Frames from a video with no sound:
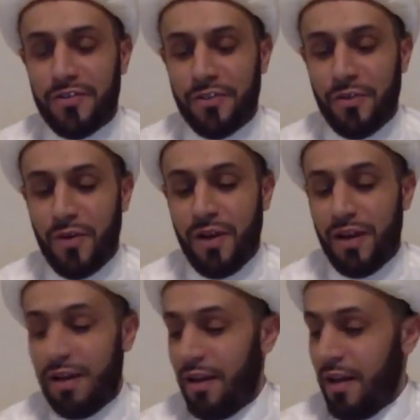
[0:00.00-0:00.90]

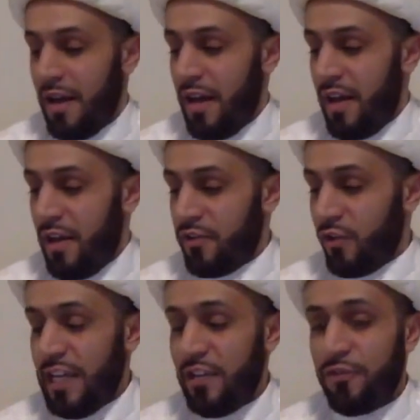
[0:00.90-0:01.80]
So
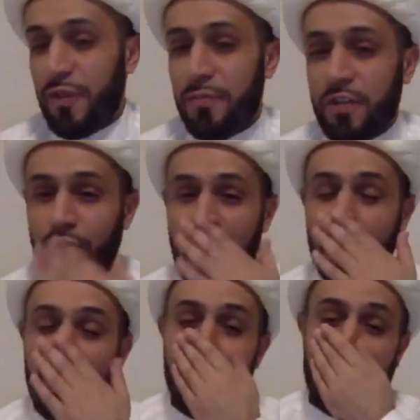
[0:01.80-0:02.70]
he's from the
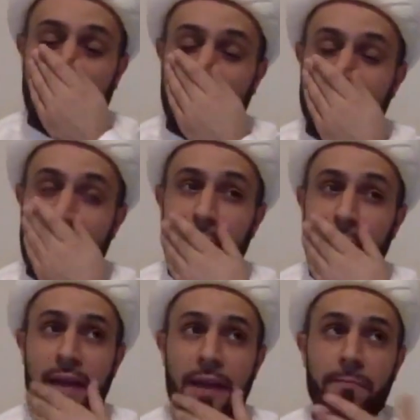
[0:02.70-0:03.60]
tribe of Bani
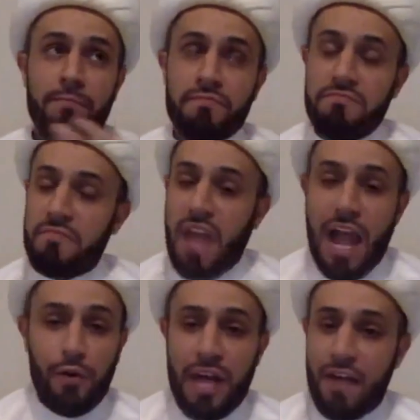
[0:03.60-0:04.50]
Salma.
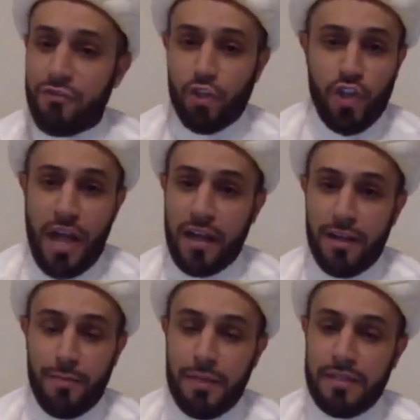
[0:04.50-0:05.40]
I would have to check,
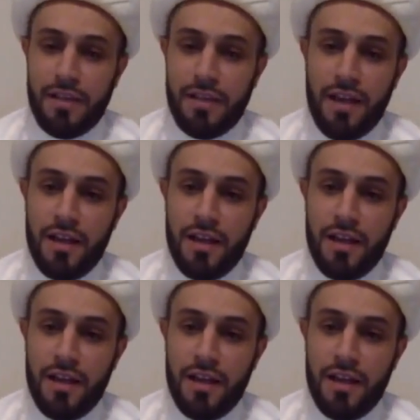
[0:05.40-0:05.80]
but